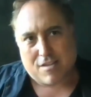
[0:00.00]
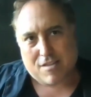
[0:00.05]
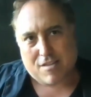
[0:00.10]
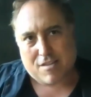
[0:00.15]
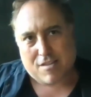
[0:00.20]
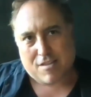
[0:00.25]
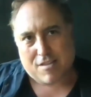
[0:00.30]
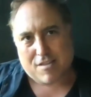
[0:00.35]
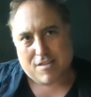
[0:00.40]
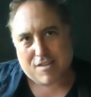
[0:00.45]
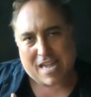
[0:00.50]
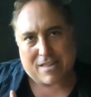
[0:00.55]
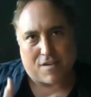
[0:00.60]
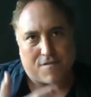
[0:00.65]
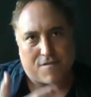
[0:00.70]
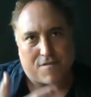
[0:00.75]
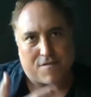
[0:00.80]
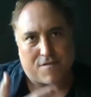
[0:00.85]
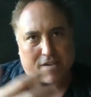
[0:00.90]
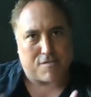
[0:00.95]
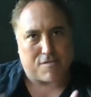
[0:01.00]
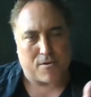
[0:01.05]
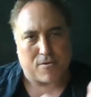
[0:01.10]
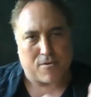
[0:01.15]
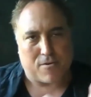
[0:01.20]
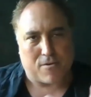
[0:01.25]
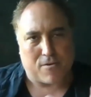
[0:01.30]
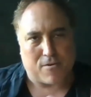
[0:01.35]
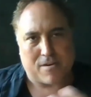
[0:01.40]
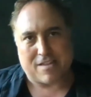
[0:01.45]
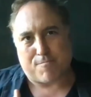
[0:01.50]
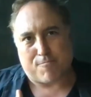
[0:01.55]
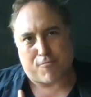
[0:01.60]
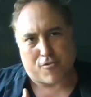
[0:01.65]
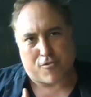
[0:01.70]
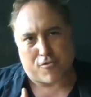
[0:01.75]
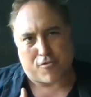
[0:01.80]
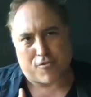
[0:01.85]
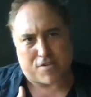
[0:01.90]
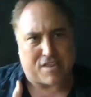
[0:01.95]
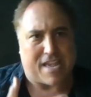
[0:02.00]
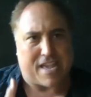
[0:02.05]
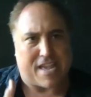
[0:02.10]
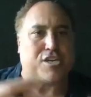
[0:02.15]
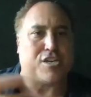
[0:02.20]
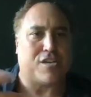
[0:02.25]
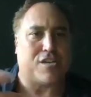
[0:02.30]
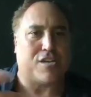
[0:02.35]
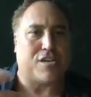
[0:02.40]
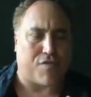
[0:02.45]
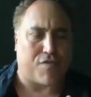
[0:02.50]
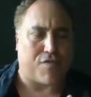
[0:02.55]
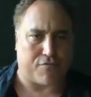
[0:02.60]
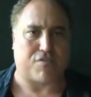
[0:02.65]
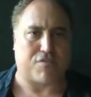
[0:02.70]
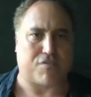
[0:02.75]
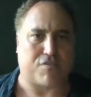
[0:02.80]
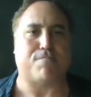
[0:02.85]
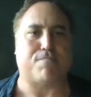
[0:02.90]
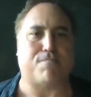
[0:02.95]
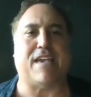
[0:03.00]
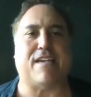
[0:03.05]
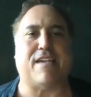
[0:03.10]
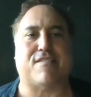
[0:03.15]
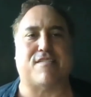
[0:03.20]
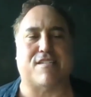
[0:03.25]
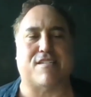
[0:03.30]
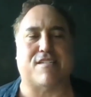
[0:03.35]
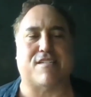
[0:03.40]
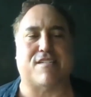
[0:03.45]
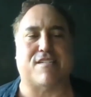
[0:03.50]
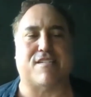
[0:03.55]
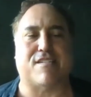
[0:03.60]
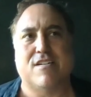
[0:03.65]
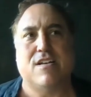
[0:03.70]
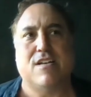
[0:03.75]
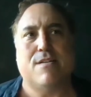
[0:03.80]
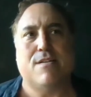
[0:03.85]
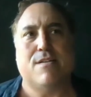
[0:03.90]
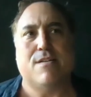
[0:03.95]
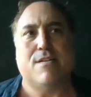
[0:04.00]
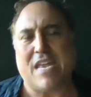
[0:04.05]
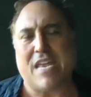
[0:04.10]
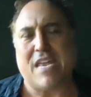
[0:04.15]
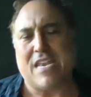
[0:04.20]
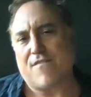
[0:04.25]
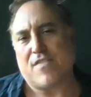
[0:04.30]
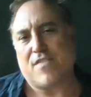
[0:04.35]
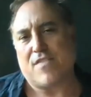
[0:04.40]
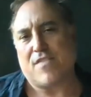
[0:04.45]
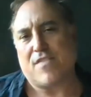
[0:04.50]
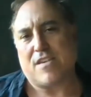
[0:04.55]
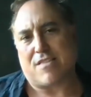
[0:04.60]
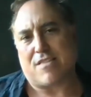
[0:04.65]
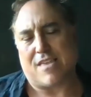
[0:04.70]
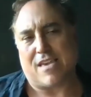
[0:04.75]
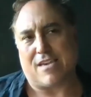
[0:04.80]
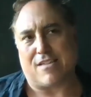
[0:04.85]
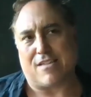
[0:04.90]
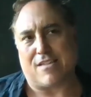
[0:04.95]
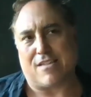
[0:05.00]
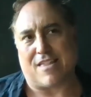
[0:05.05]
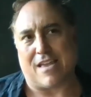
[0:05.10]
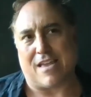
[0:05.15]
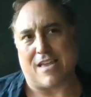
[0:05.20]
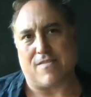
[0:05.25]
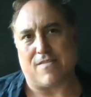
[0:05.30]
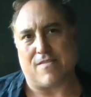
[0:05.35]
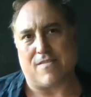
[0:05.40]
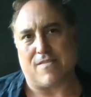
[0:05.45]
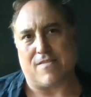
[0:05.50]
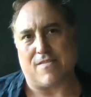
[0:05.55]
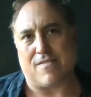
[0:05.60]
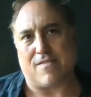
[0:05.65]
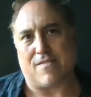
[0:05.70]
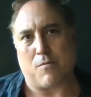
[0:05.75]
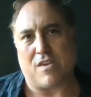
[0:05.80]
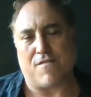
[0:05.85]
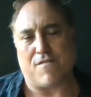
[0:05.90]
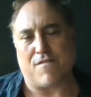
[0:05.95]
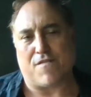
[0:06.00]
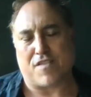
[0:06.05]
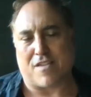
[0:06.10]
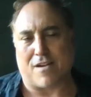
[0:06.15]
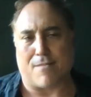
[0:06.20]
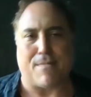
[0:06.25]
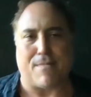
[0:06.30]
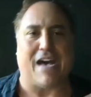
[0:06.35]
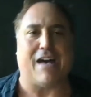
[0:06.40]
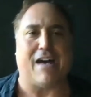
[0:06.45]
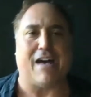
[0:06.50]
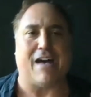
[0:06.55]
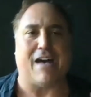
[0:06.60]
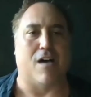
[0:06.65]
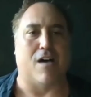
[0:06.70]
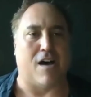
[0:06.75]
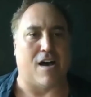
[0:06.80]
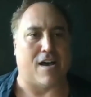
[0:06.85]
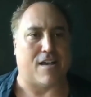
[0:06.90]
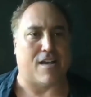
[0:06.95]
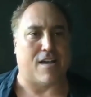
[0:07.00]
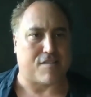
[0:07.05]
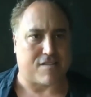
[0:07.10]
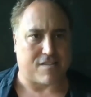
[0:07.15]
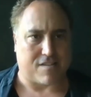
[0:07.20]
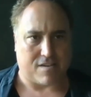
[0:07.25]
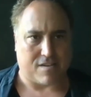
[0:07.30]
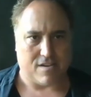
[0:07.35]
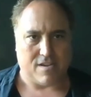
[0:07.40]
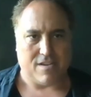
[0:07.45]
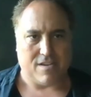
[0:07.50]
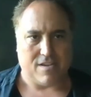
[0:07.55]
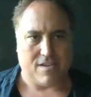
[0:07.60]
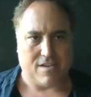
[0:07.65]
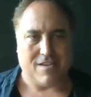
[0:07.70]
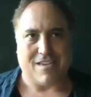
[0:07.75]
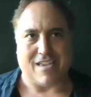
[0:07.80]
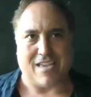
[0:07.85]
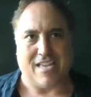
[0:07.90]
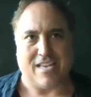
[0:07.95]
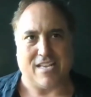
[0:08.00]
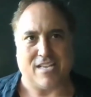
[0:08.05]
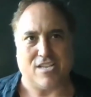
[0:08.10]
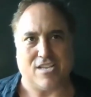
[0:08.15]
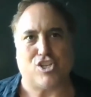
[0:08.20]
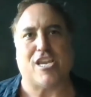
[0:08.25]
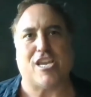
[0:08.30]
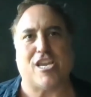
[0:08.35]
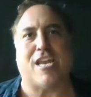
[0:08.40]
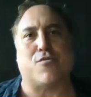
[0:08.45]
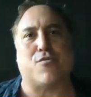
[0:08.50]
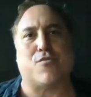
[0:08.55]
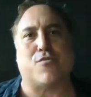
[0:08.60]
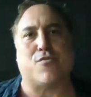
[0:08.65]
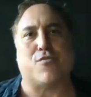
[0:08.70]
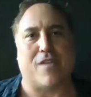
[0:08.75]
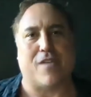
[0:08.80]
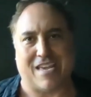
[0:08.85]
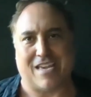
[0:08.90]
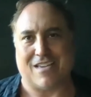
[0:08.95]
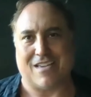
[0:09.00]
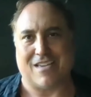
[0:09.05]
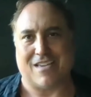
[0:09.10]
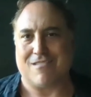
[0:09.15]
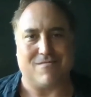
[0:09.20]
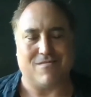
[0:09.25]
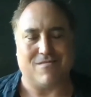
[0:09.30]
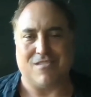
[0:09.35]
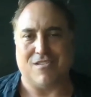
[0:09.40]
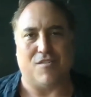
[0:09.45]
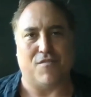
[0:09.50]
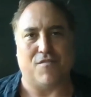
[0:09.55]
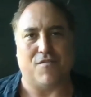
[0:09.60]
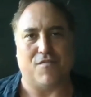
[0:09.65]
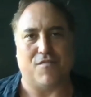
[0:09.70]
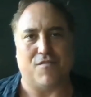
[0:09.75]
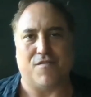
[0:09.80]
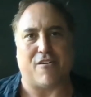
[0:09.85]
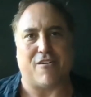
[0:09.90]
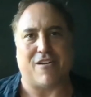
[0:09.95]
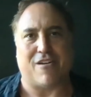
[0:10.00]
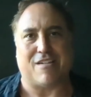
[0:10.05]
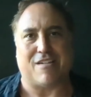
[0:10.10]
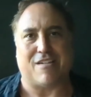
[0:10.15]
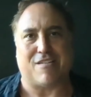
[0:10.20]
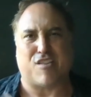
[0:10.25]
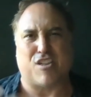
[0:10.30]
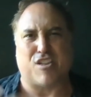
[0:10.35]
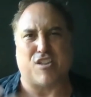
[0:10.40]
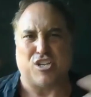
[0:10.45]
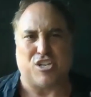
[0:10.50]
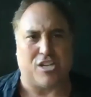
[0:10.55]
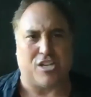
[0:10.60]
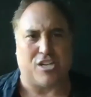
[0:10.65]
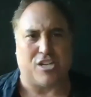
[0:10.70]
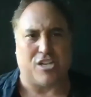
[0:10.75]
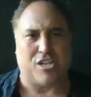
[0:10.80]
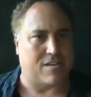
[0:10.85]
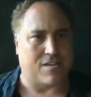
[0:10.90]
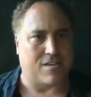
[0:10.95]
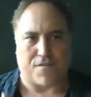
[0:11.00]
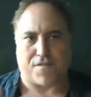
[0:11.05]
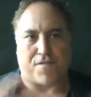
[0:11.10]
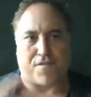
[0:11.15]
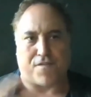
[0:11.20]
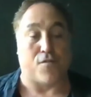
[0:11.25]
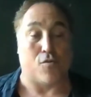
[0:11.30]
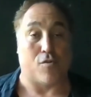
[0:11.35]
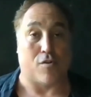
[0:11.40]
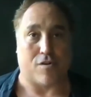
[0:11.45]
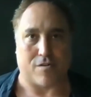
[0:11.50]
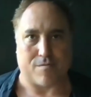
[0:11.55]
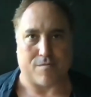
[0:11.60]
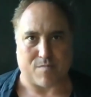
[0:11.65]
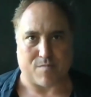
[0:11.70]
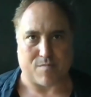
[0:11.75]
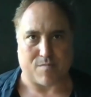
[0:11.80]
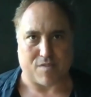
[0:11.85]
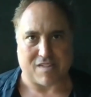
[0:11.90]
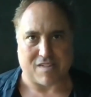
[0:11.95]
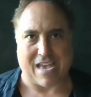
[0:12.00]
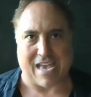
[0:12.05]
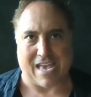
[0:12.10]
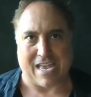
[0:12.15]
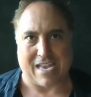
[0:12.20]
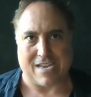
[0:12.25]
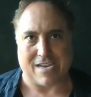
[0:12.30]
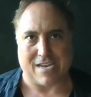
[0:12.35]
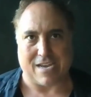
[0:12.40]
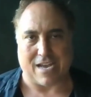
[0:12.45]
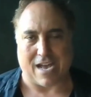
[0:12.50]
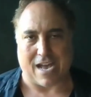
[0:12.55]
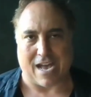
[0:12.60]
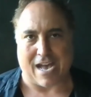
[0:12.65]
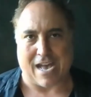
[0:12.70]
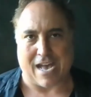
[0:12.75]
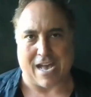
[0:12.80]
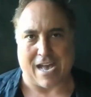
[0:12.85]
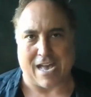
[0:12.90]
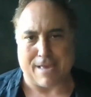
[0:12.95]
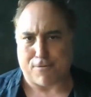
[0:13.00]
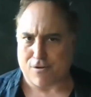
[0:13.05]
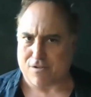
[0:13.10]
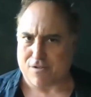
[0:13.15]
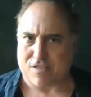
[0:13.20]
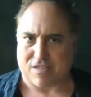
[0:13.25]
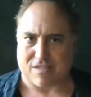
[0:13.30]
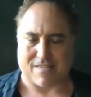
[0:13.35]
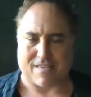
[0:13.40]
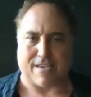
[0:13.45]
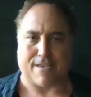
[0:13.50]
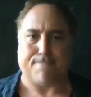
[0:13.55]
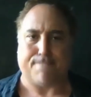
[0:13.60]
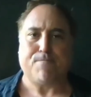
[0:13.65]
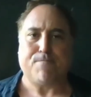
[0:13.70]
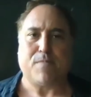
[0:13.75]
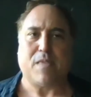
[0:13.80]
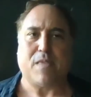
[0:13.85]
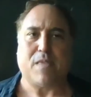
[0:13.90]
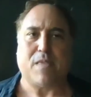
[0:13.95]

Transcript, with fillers: sense of experience, procession through spaces, many of these things that that we've somehow lost in generating, you know, very seductive forms. And I personally